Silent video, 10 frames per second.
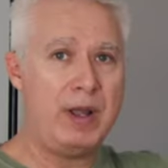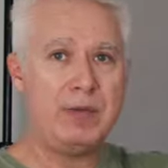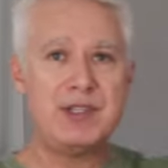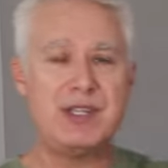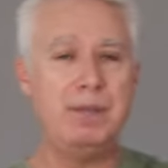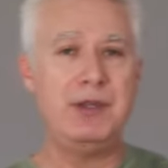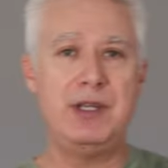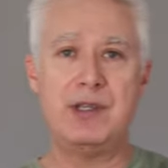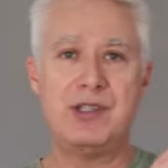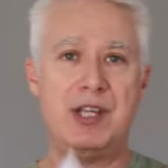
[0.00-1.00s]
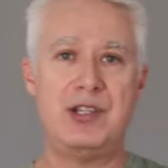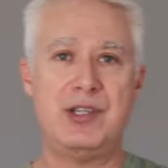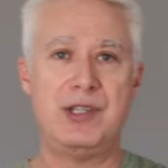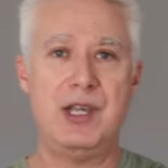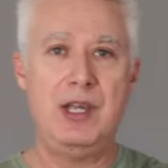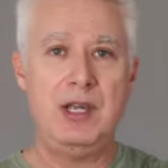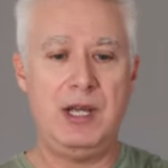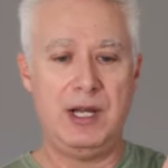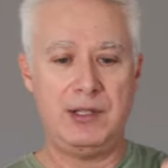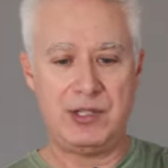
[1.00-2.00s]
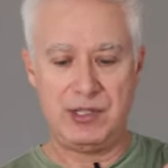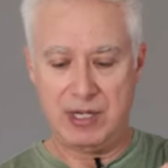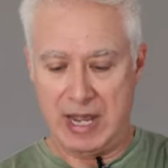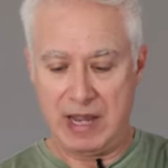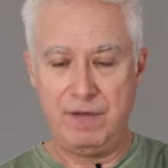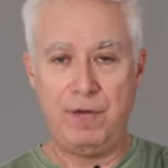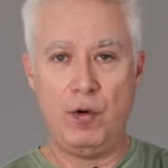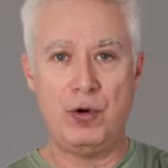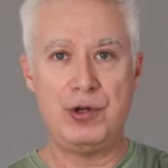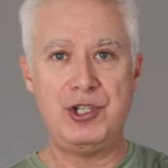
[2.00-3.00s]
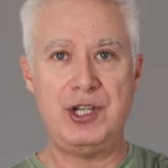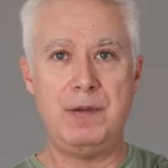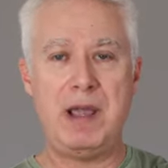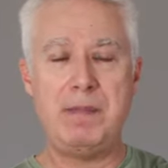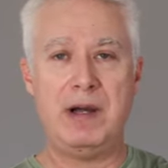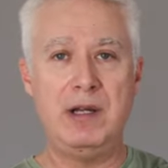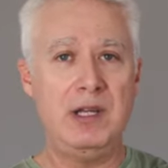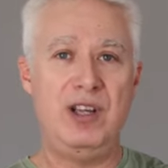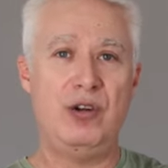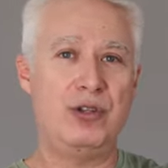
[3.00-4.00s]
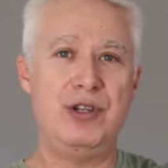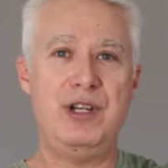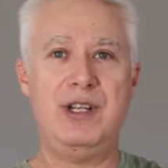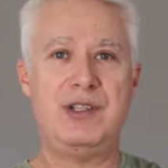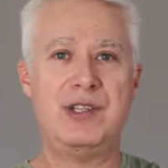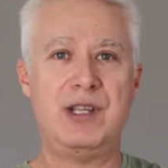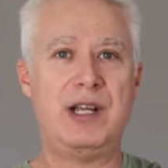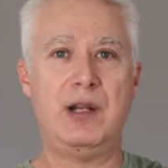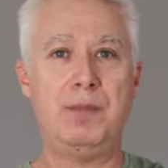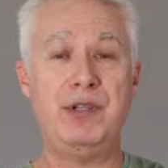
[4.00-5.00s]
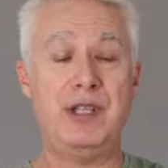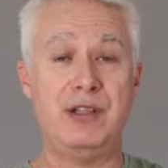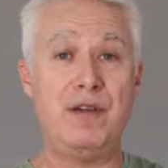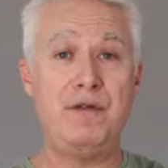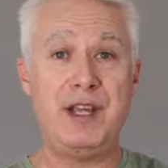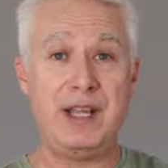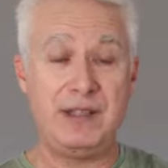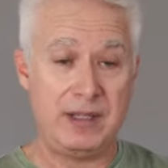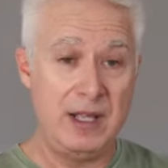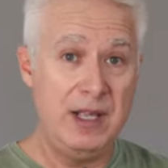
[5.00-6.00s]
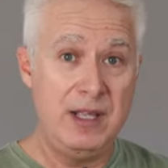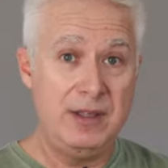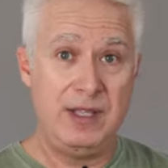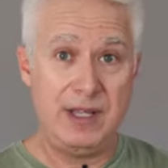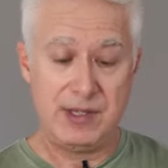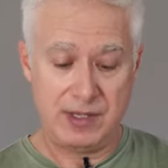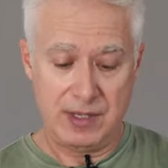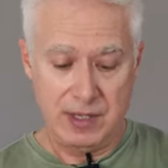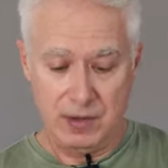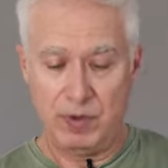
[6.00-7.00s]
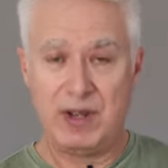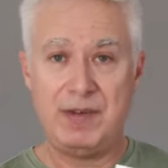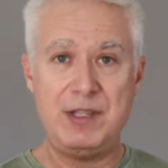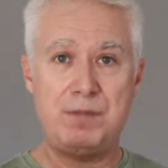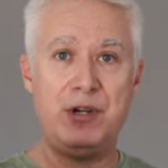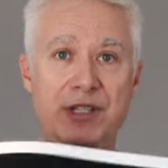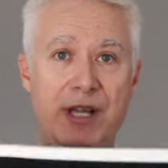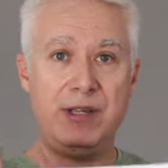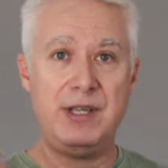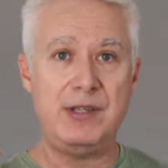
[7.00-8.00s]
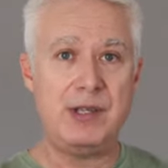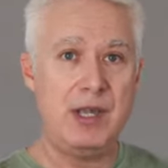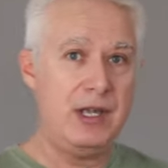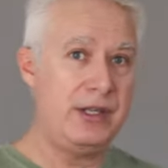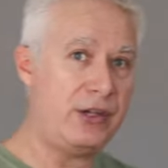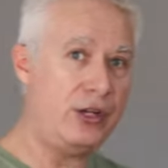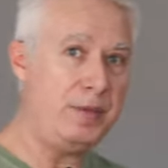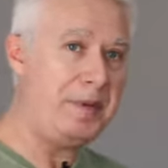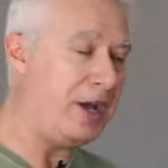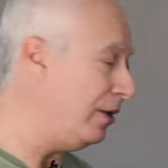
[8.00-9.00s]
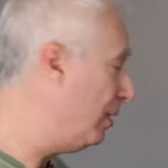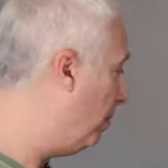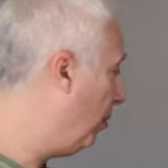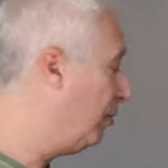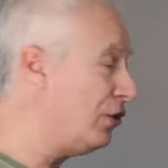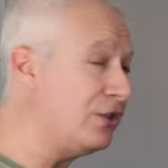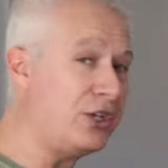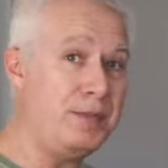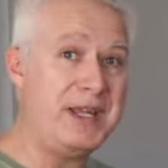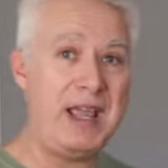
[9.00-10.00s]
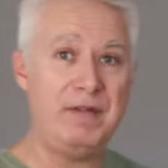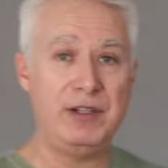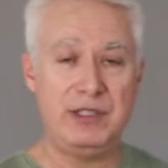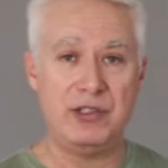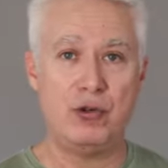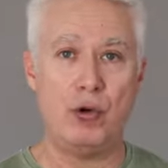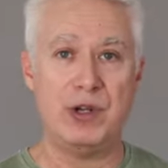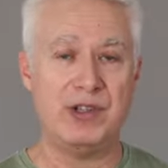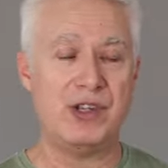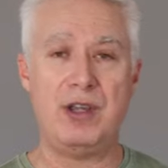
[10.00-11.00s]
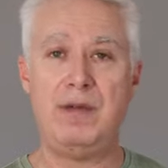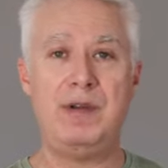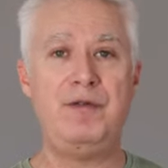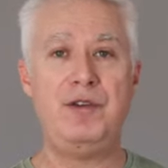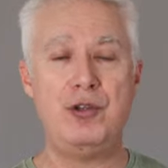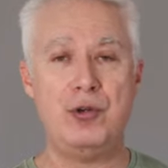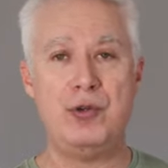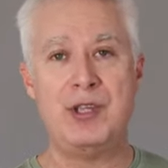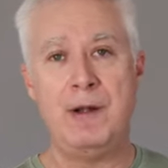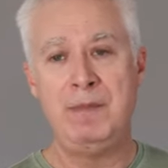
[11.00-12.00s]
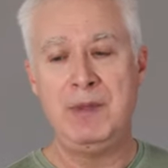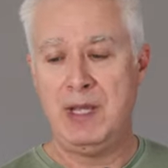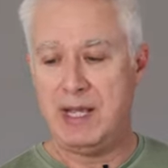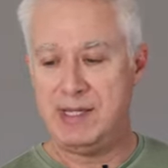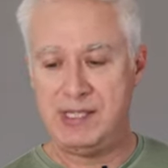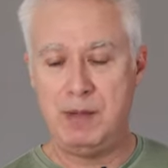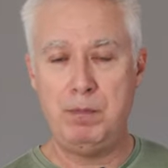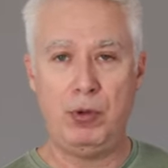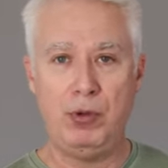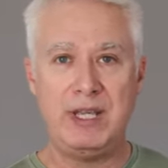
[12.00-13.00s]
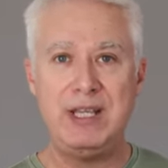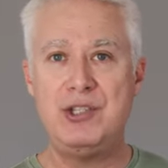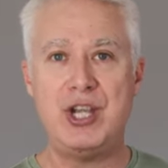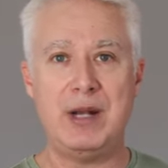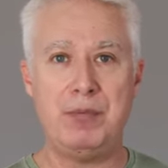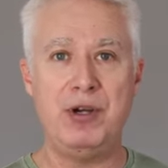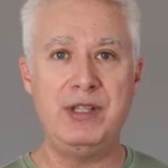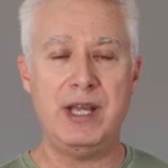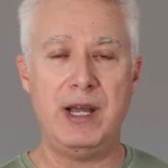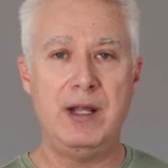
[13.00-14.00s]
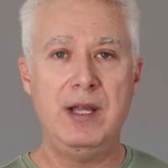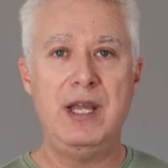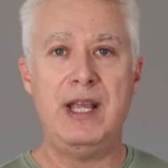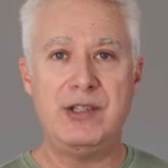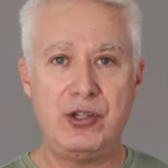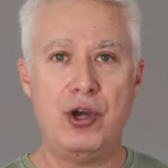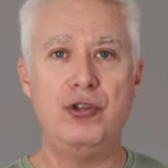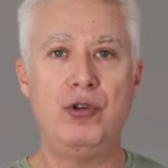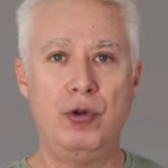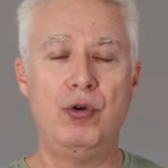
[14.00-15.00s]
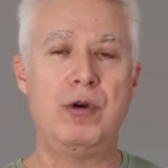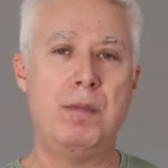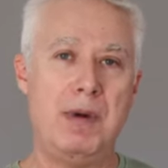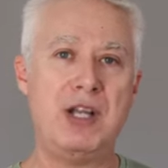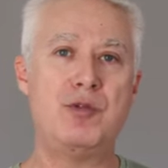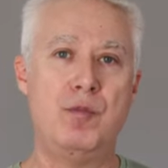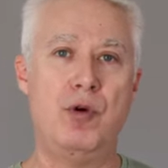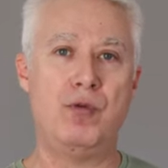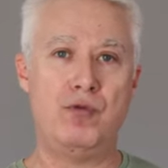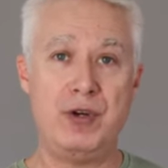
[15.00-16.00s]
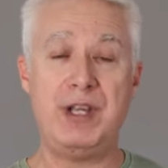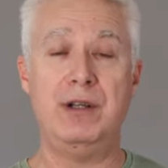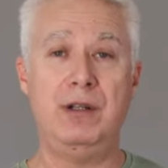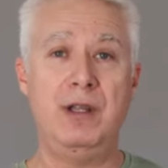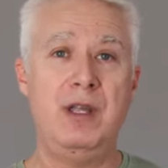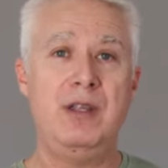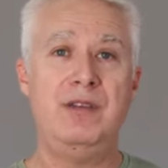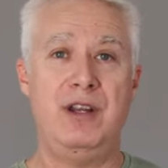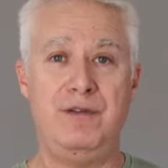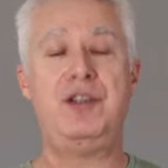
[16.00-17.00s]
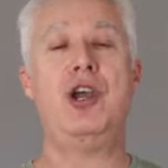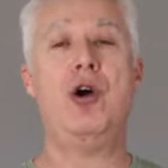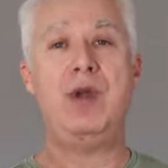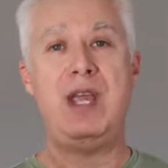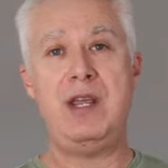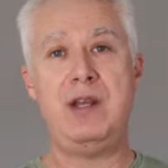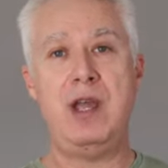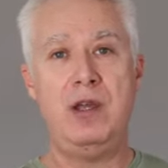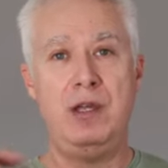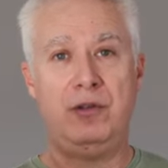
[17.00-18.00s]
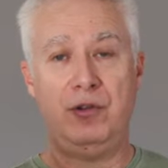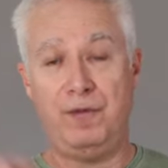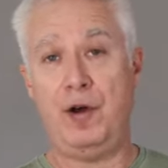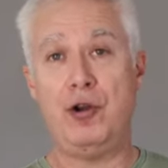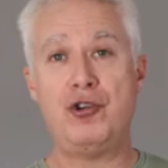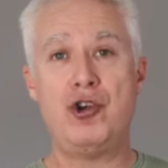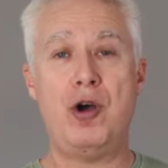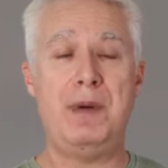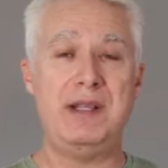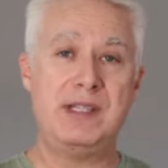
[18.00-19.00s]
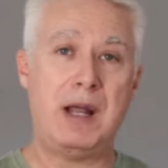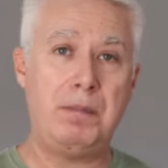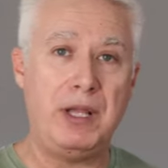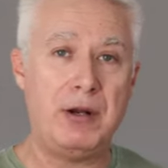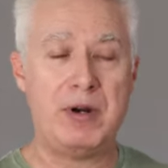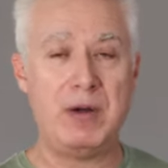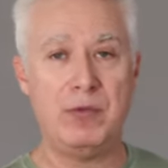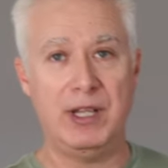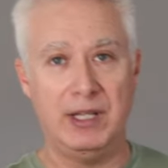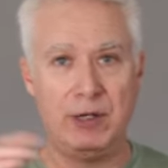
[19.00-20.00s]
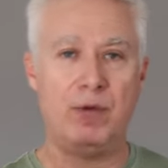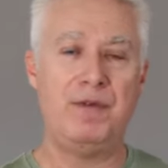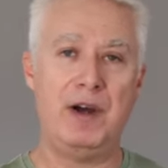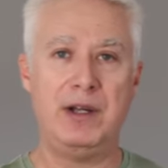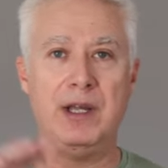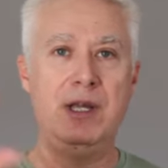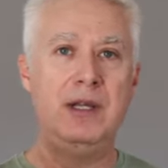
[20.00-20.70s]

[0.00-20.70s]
away with something such as uh, just an A4 sheet of paper. And all you need is just a color printer. Don't forget that this, whatever this printout is, it's going to be behind the bottle, so it's going to be heavily distorted. So even if you use a simple inkjet printer, it's going to look much more real than if you go in to Photoshop and start playing around with the liquify